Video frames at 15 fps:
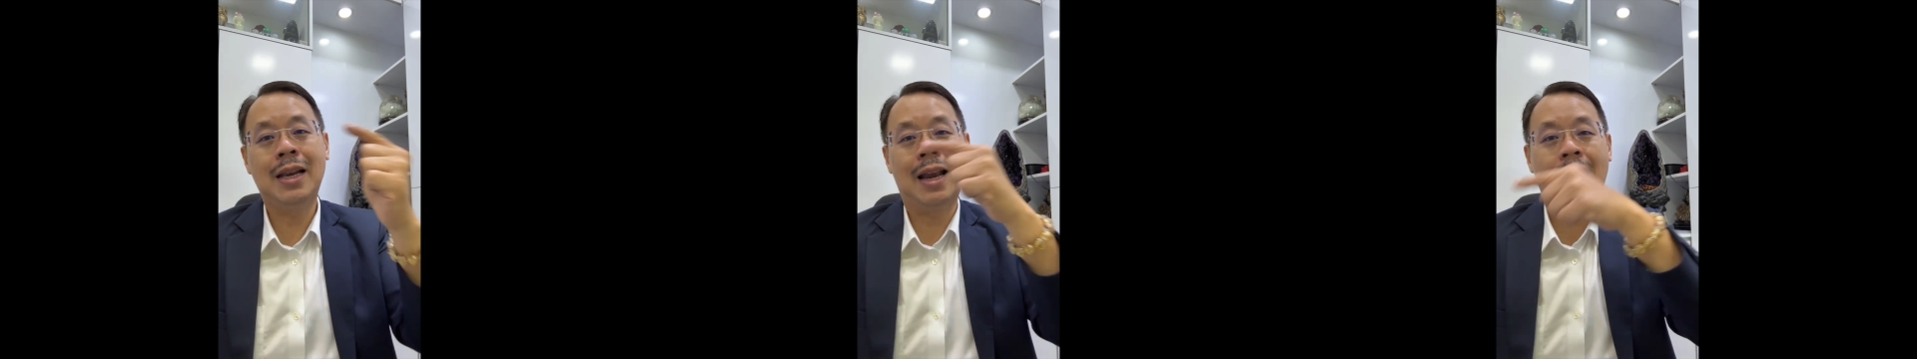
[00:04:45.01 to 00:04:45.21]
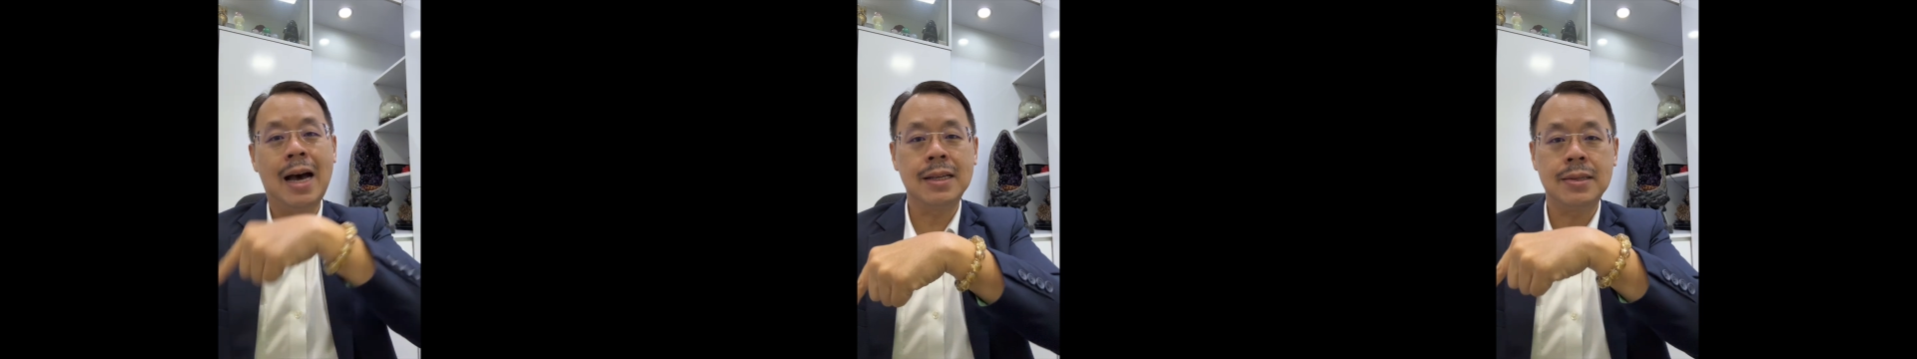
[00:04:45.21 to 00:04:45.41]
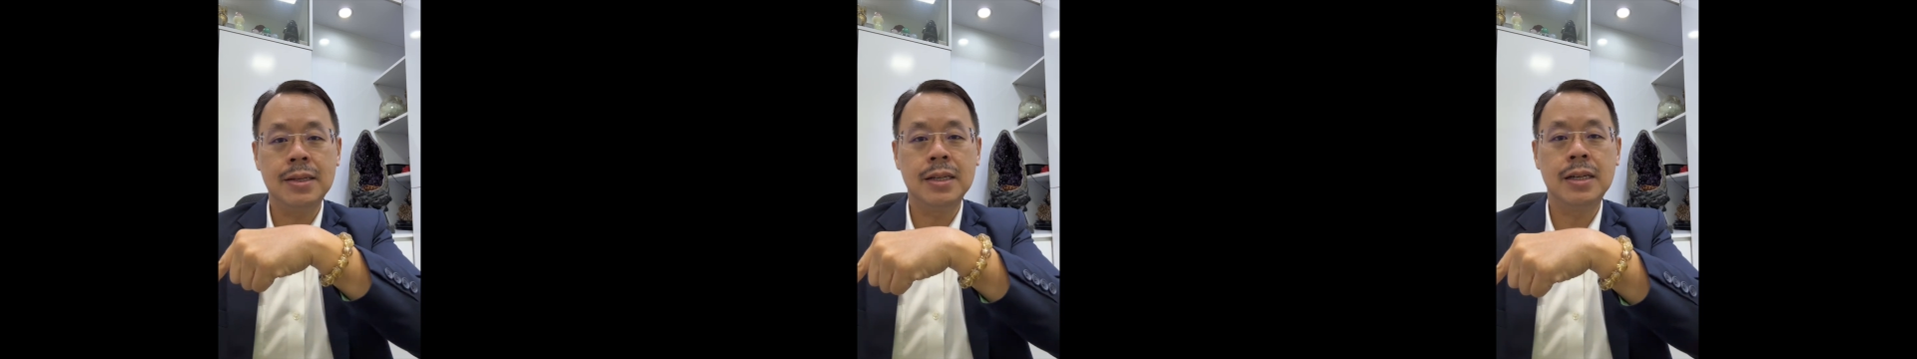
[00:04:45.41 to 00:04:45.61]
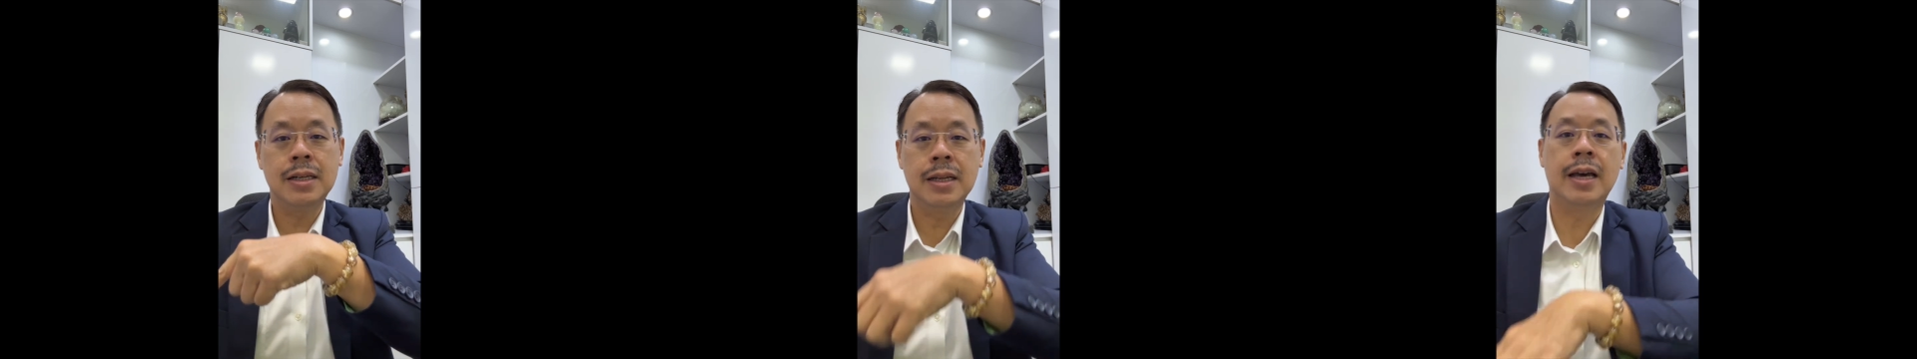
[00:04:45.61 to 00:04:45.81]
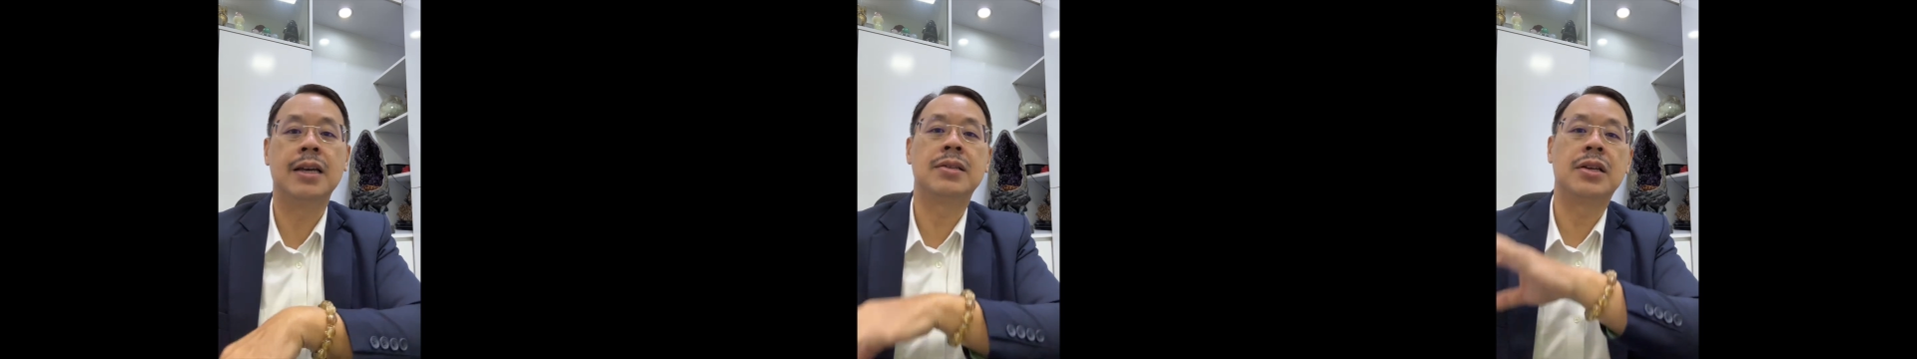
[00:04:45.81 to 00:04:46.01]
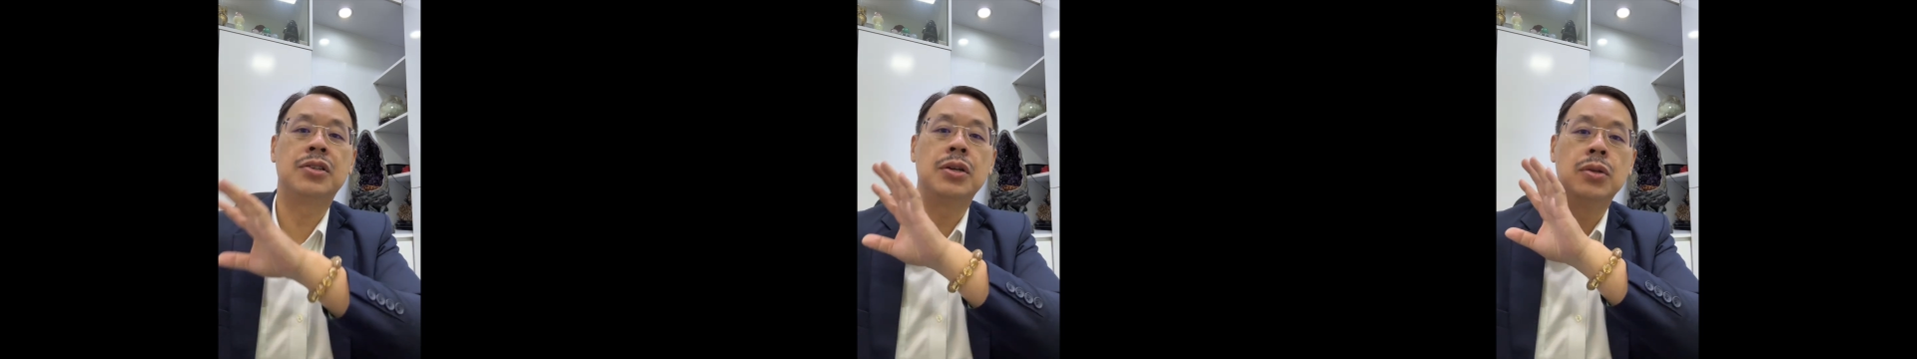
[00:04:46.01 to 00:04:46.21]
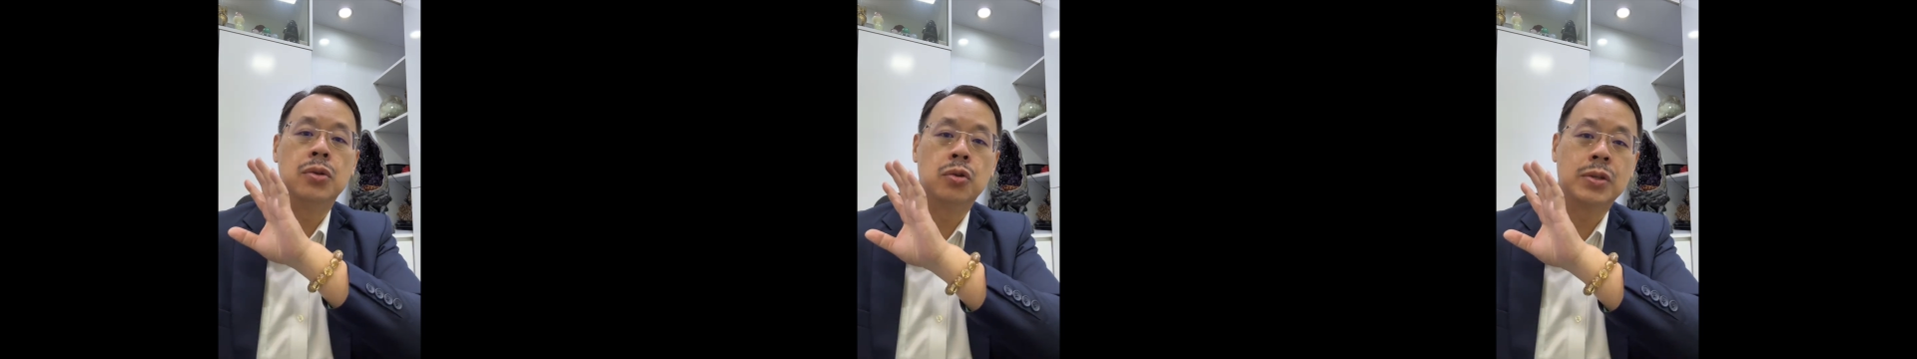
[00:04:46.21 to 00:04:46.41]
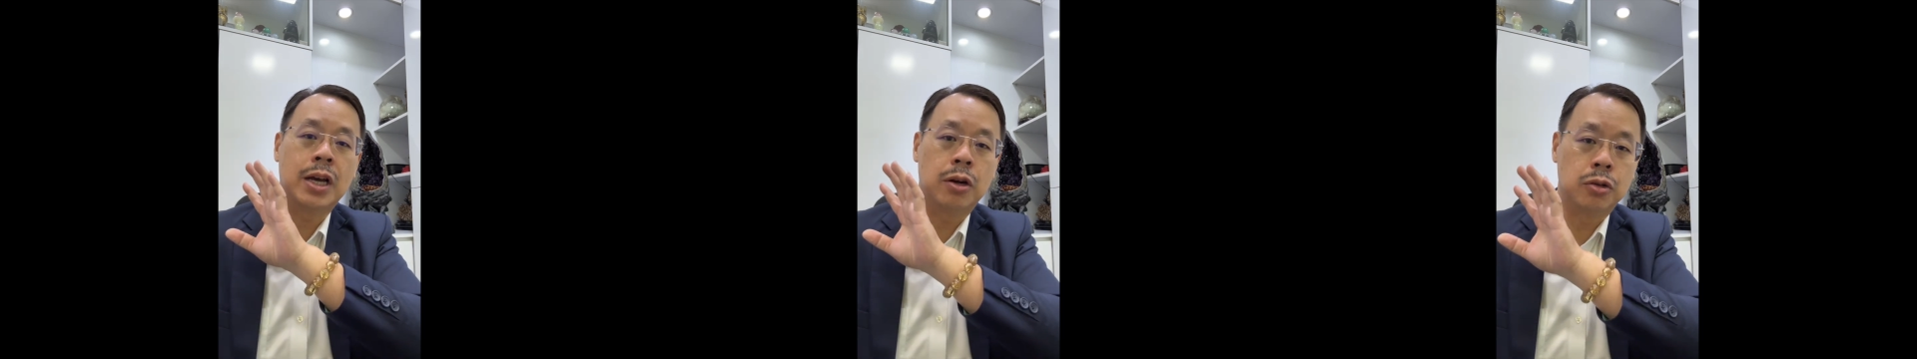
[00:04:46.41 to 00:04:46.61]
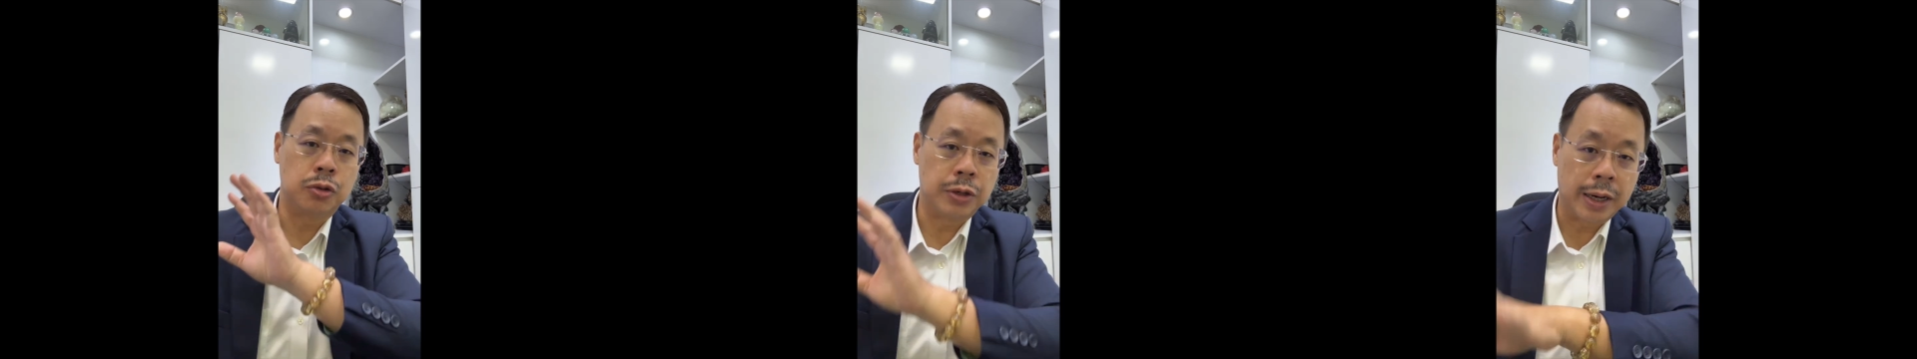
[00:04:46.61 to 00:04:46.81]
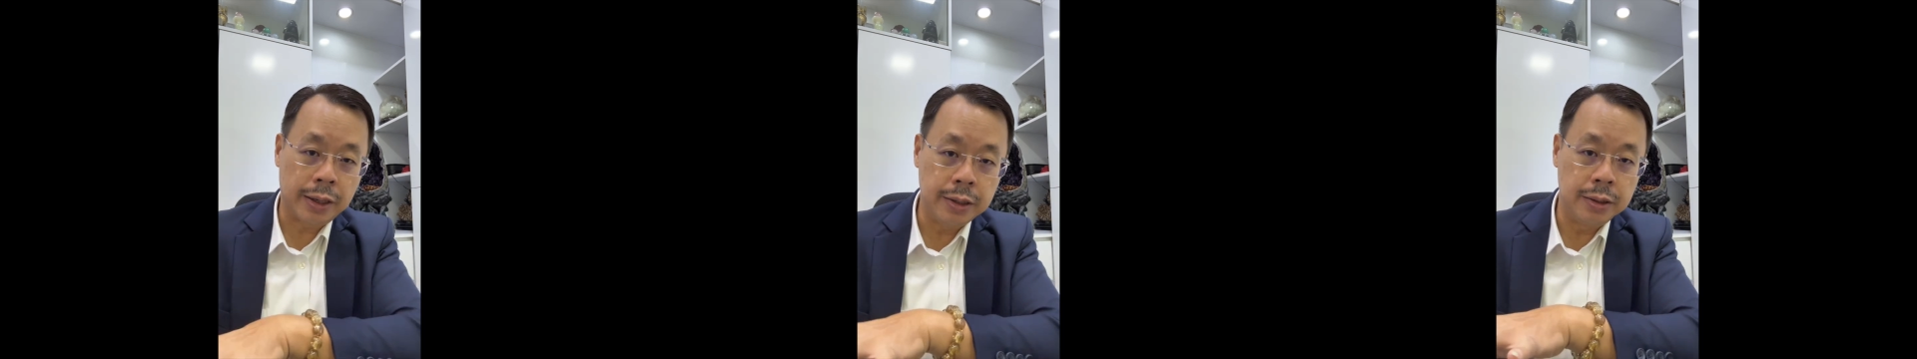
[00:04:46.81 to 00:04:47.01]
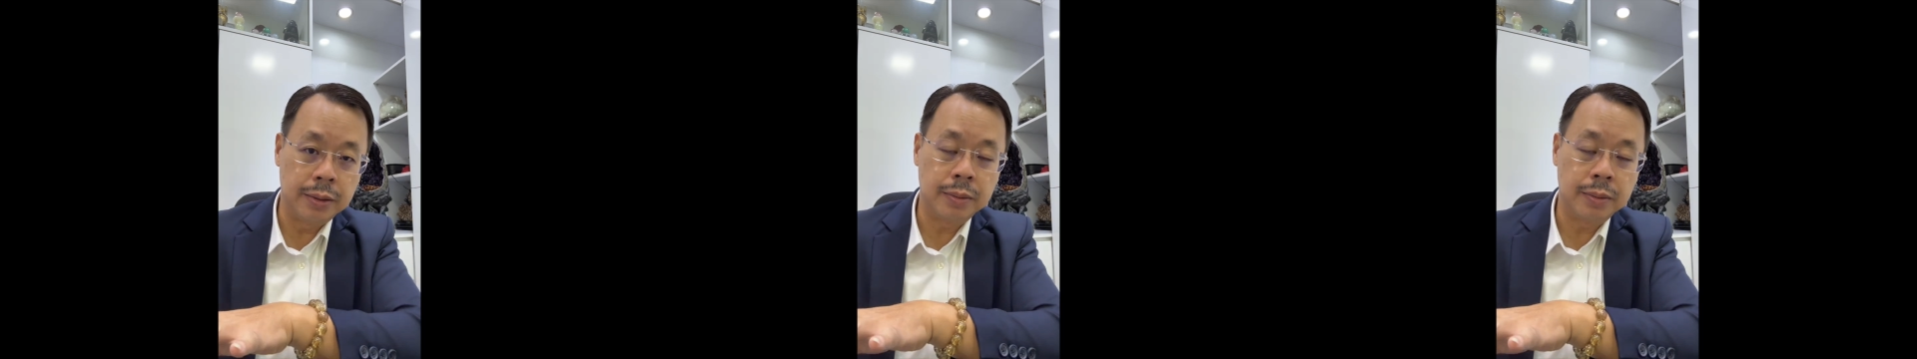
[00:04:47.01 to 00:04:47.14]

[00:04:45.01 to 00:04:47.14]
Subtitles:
last year there's actually a zodiac of dragon.